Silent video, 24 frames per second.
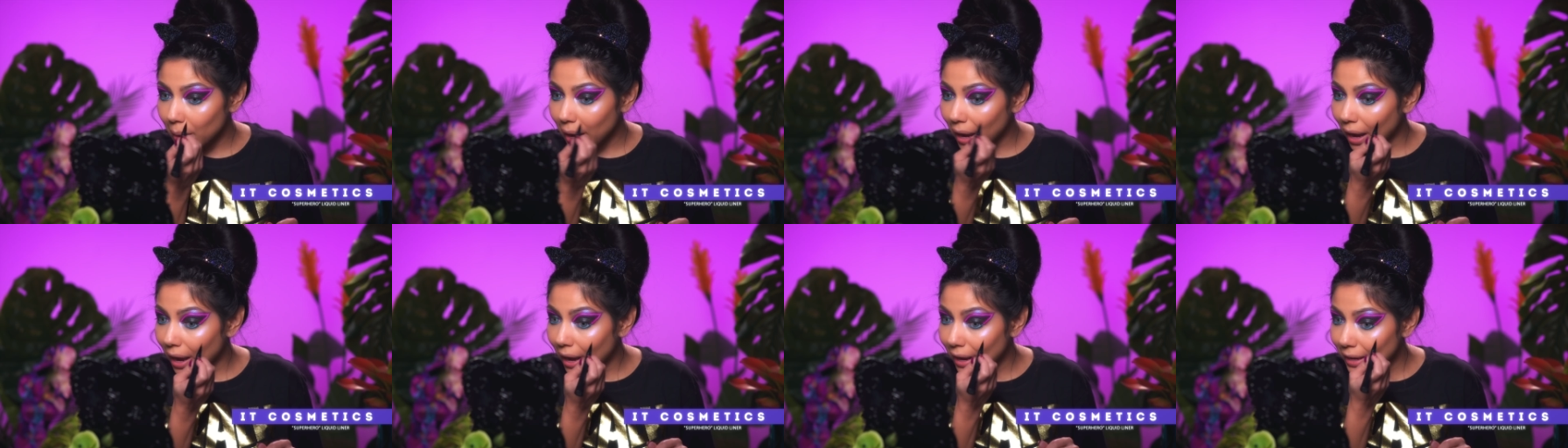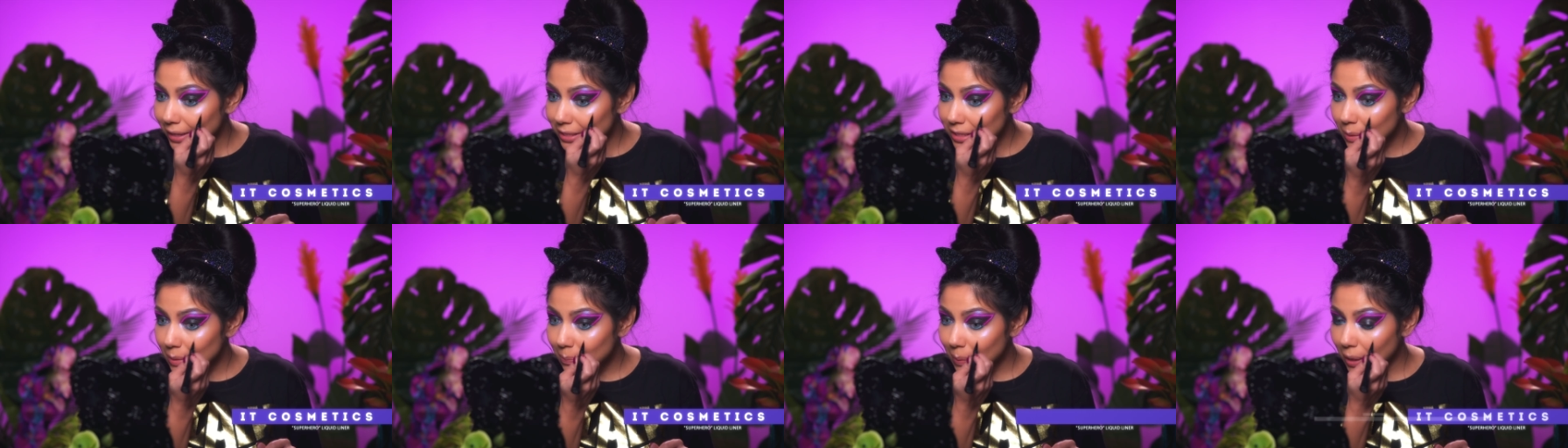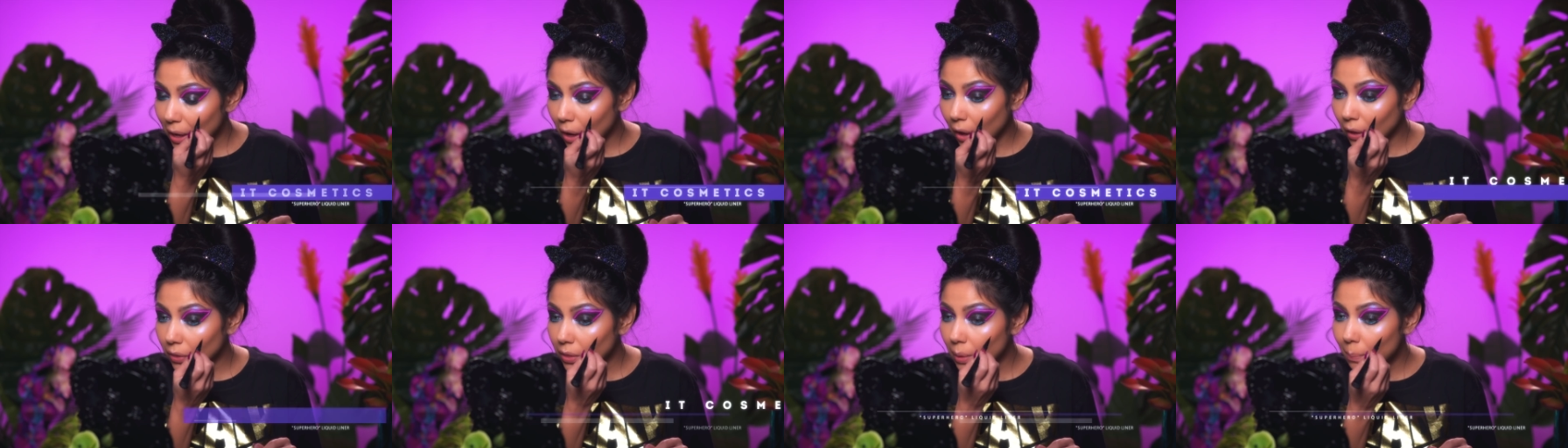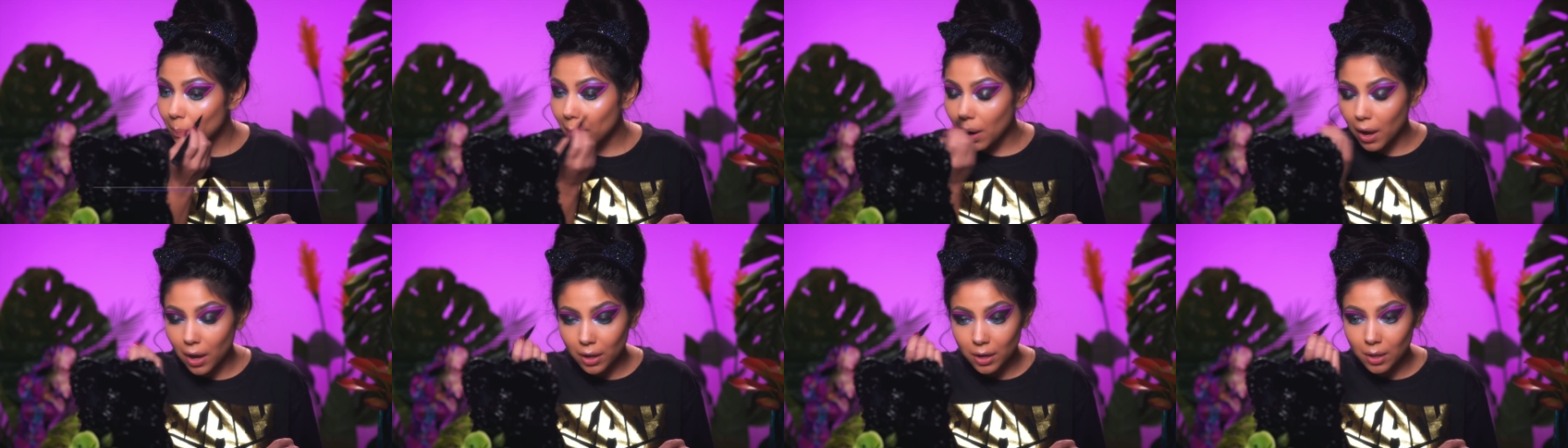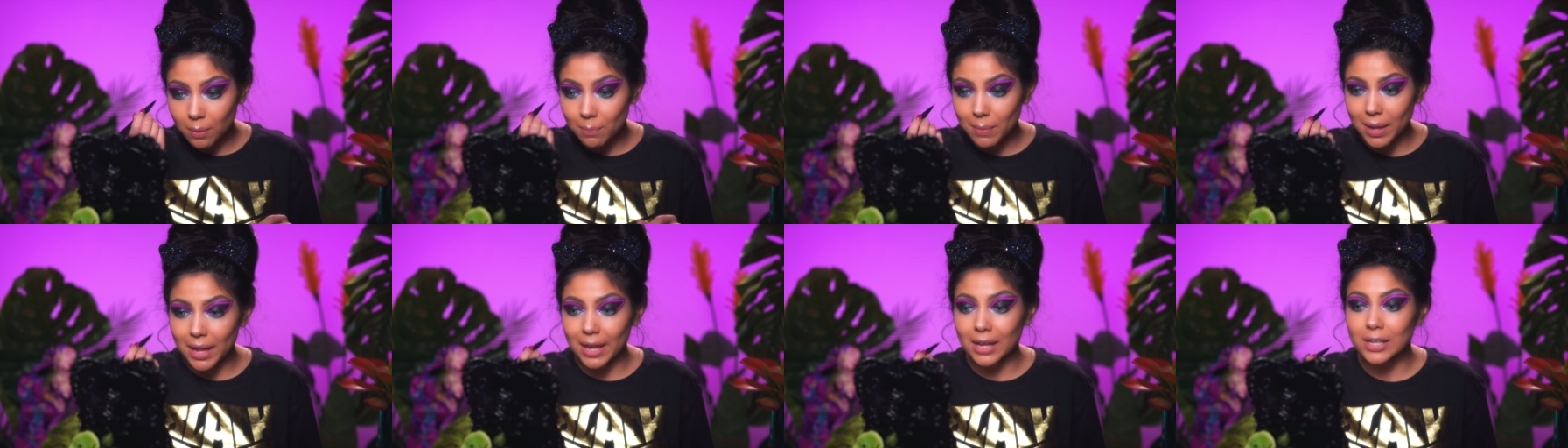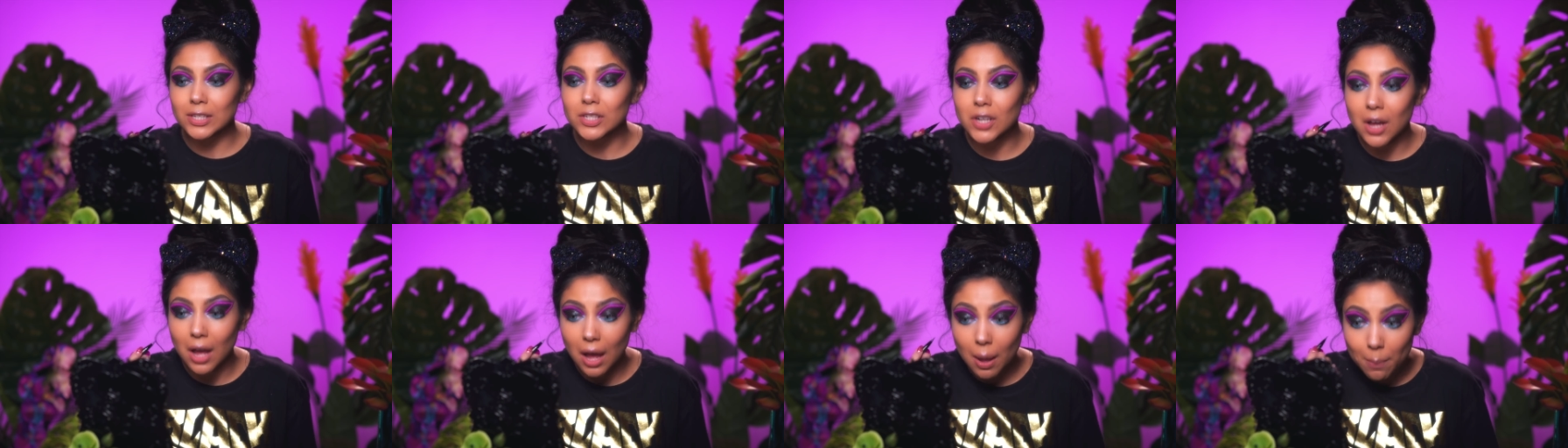my eyes a bit on the bottom
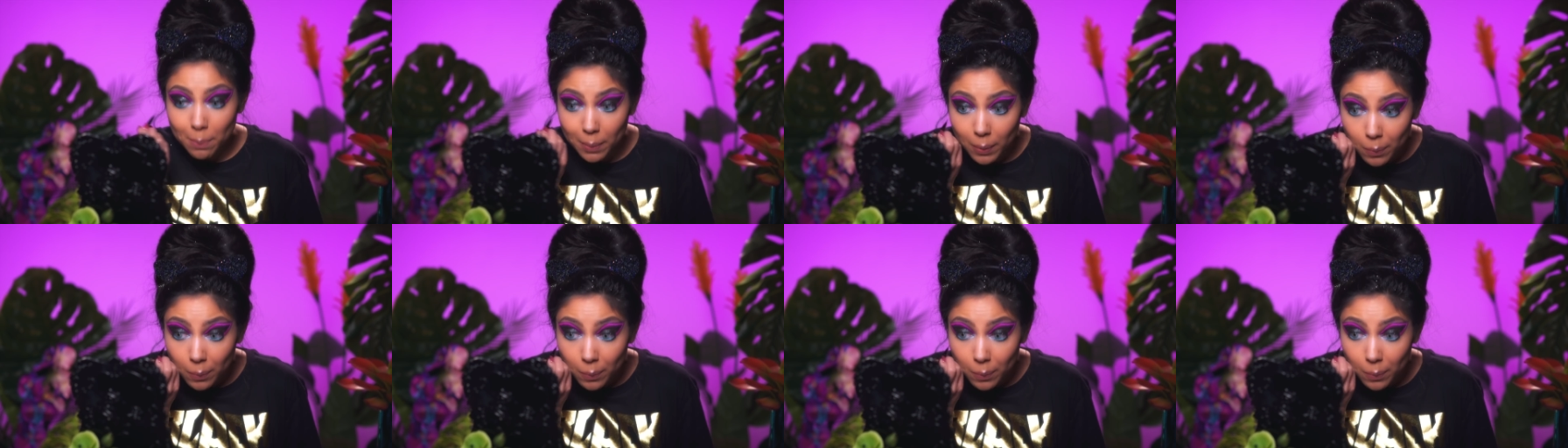and top.